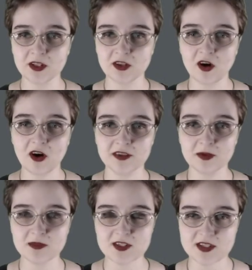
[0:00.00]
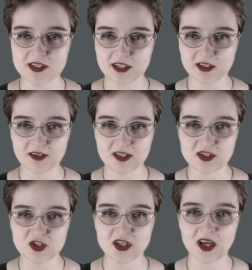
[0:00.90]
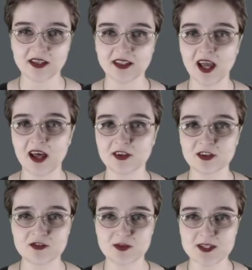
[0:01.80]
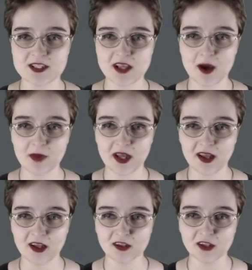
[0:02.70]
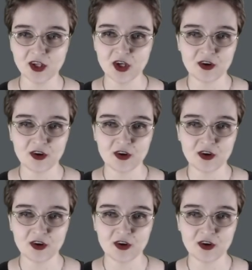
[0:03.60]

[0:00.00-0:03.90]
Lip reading: and taught him the secrets she had gathered from Samael,